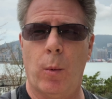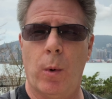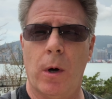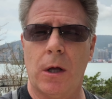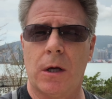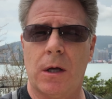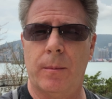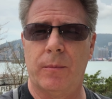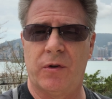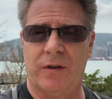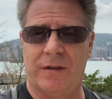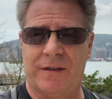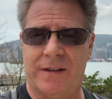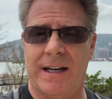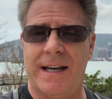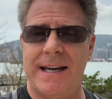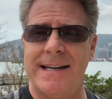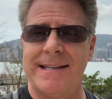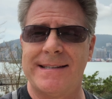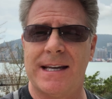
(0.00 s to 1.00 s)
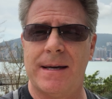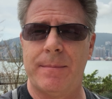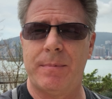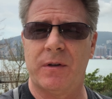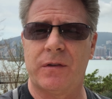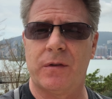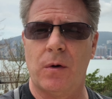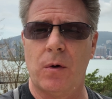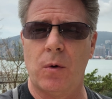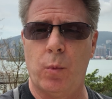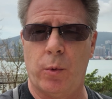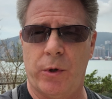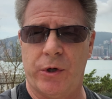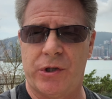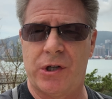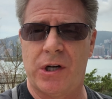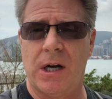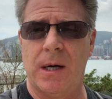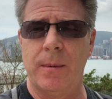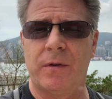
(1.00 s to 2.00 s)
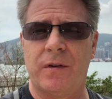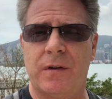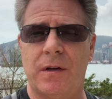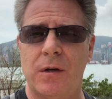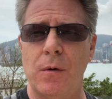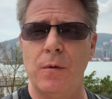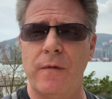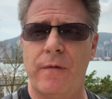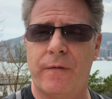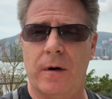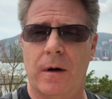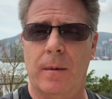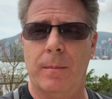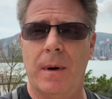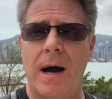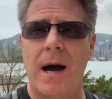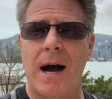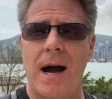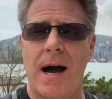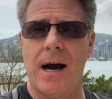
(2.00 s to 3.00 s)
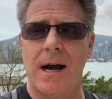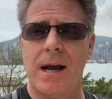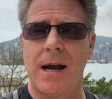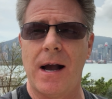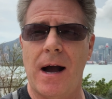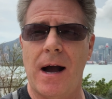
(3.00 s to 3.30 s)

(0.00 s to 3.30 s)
welcome to today's episode, which comes to you from Hong